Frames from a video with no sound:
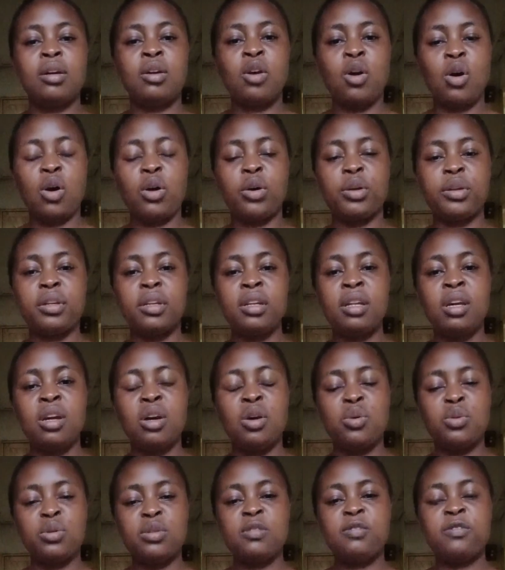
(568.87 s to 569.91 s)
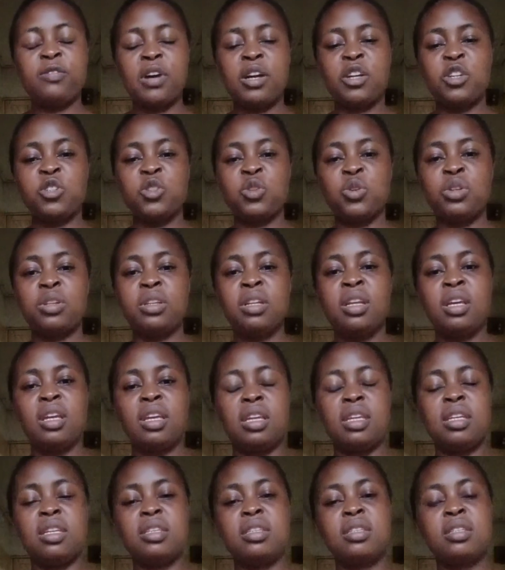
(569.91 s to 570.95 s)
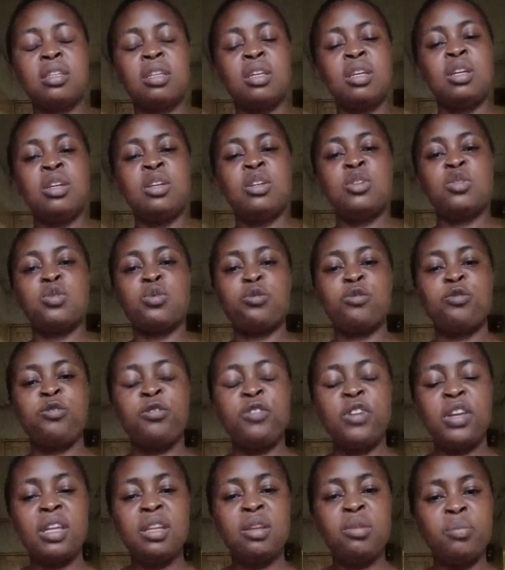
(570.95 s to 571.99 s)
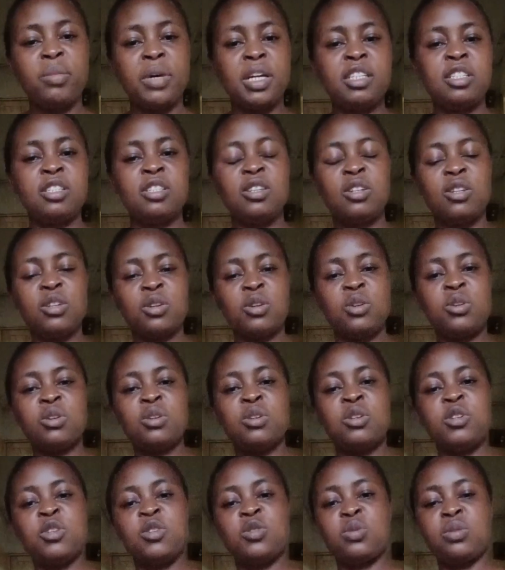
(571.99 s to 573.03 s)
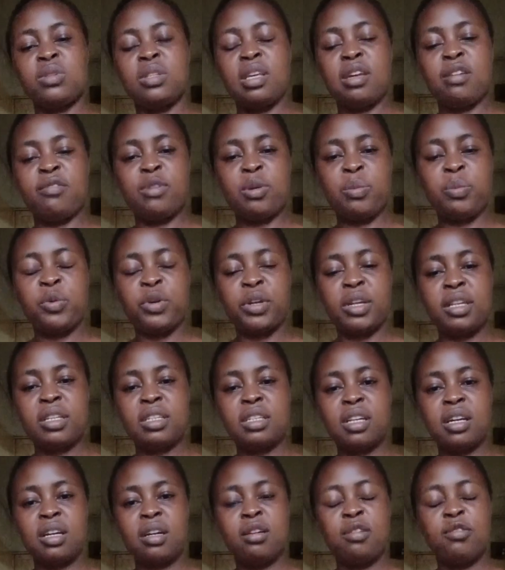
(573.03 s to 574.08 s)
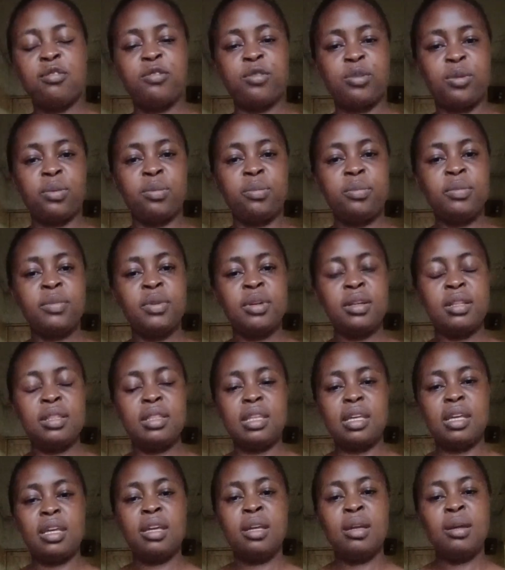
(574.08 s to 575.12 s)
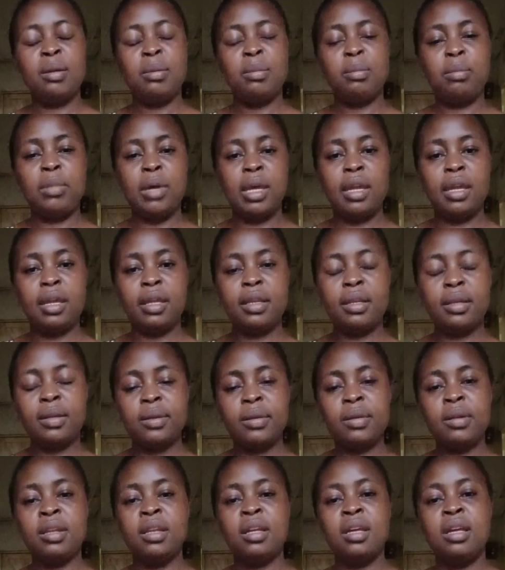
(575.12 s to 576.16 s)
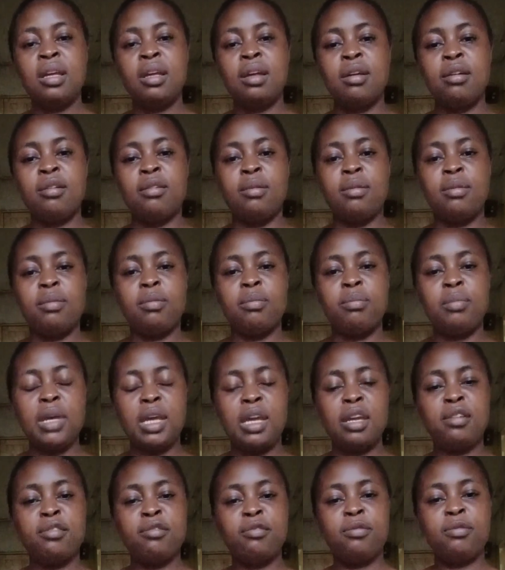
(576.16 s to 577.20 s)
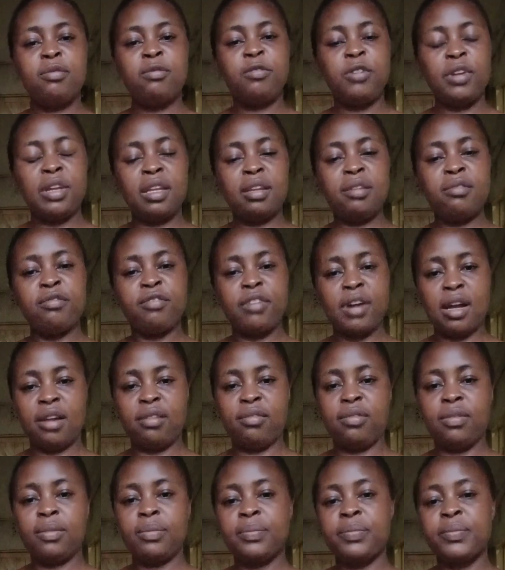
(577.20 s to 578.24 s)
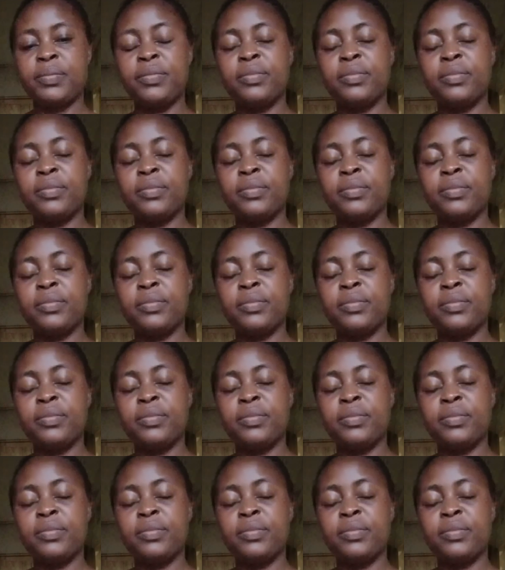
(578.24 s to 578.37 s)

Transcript: cone whose function is to feed material to the evaporator from the main feed valve.